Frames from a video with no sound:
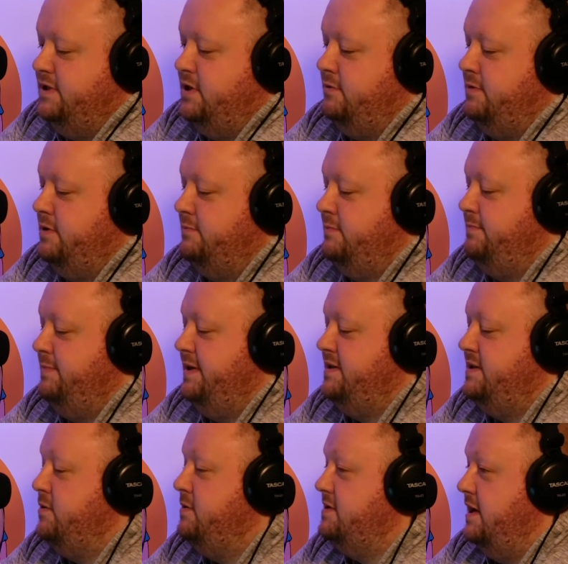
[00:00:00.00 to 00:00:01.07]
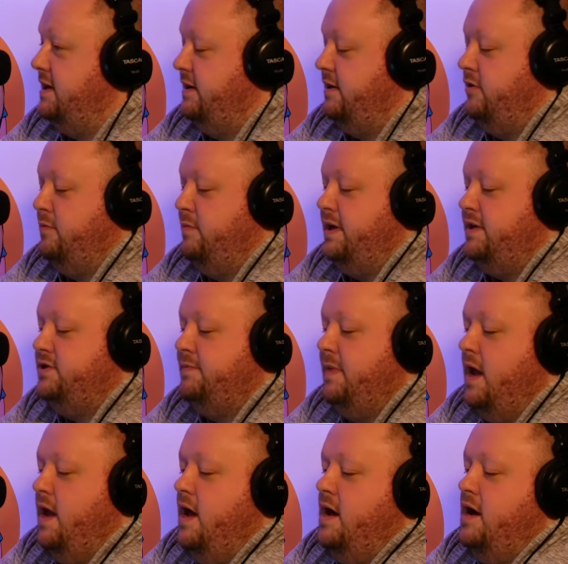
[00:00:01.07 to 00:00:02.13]
So don't be so excited to go to the beach.
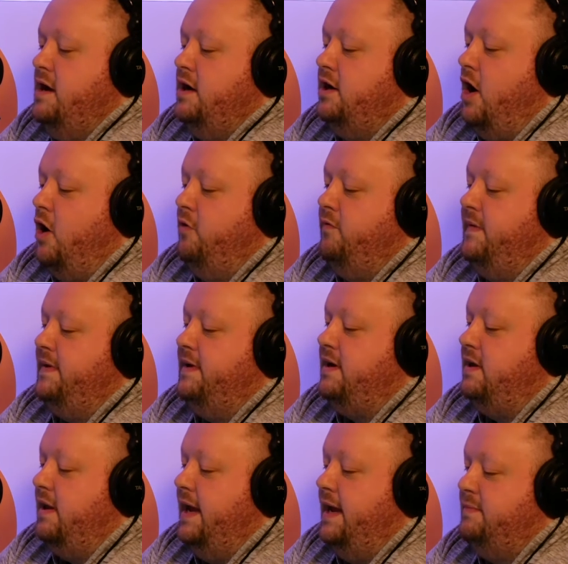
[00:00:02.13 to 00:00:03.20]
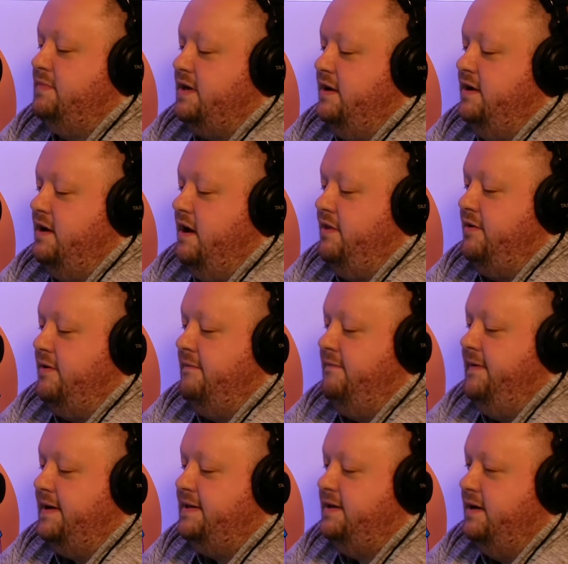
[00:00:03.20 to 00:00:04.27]
COVID claims another
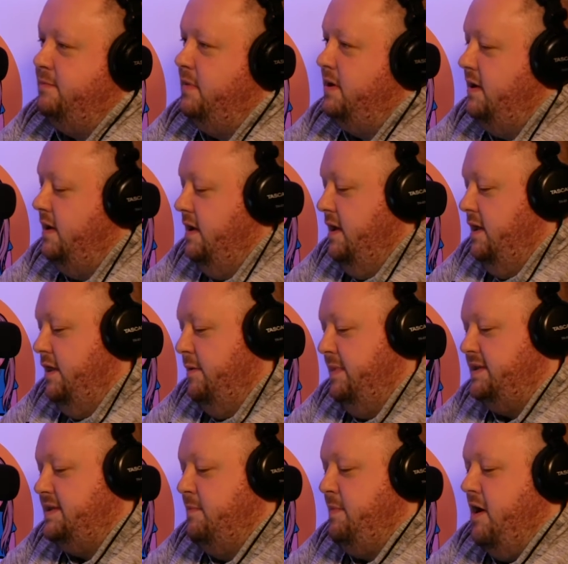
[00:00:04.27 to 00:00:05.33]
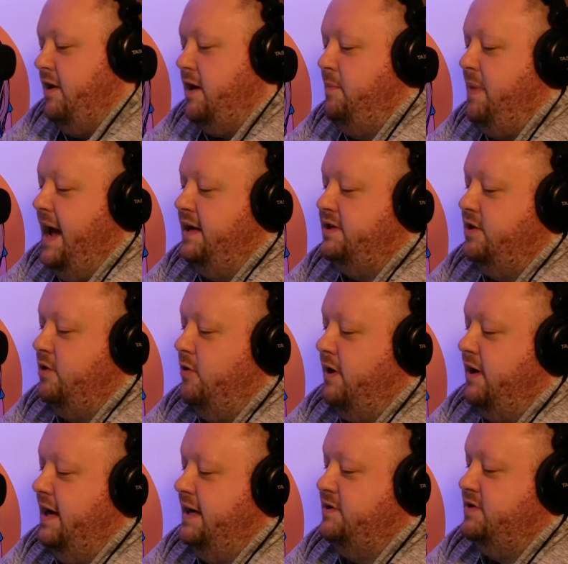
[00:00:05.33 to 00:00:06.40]
victim. The Miss America pageant
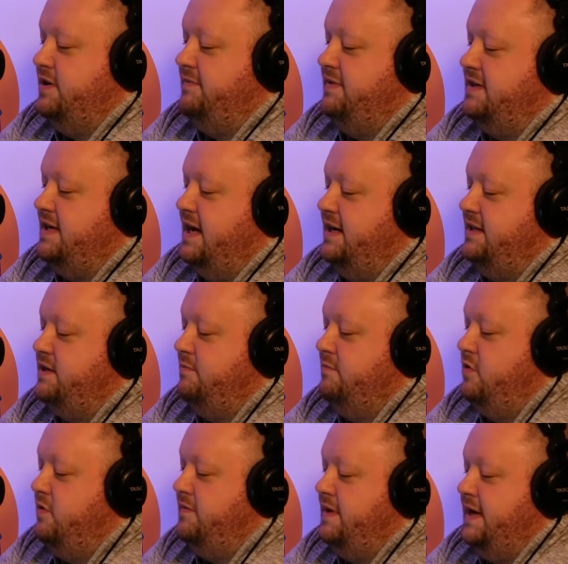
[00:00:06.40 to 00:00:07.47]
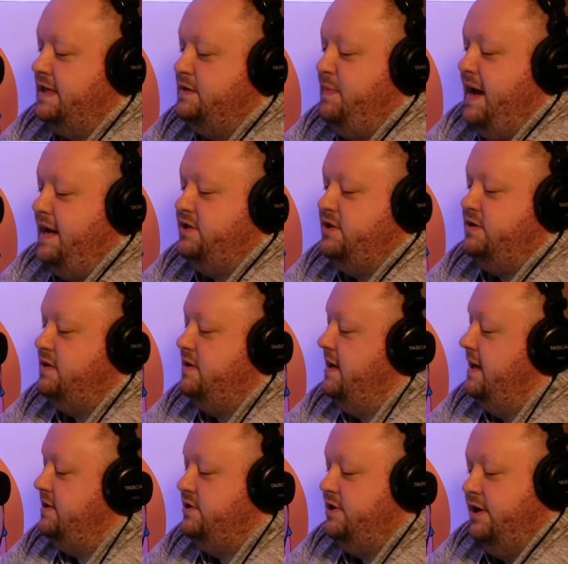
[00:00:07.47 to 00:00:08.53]
organizers have decided to move the next pageant to
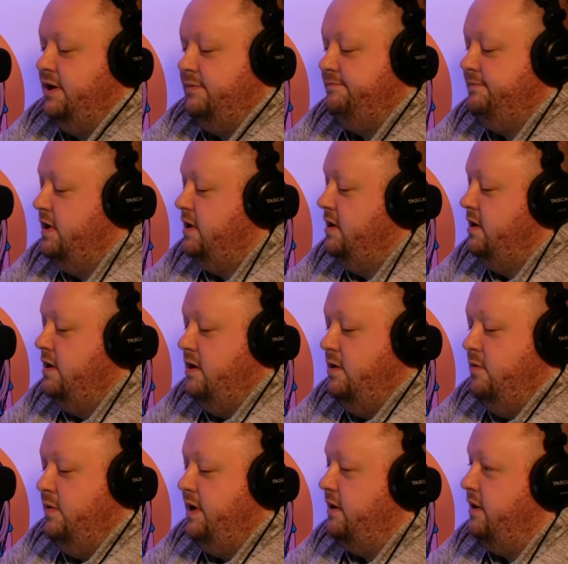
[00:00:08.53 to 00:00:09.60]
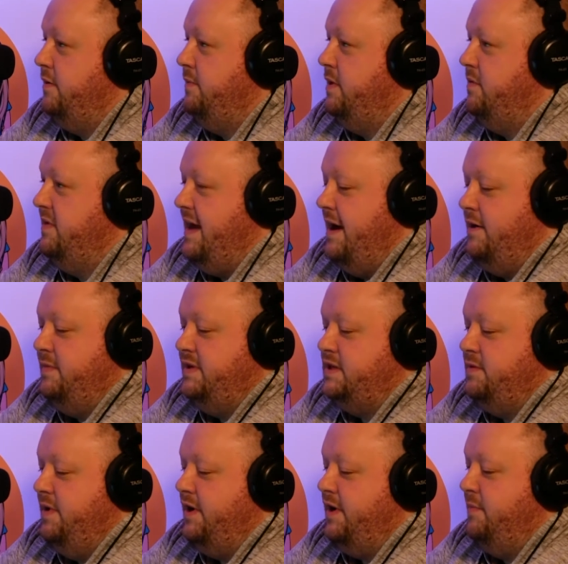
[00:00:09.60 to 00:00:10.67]
next year. We are going to be without a Miss
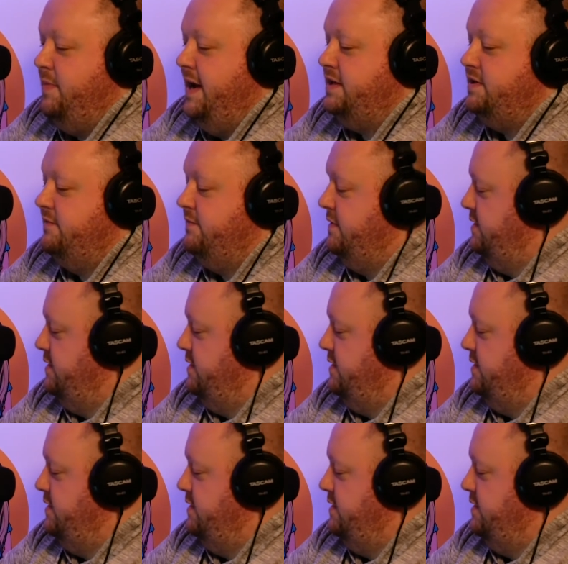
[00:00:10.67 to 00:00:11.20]
America pageant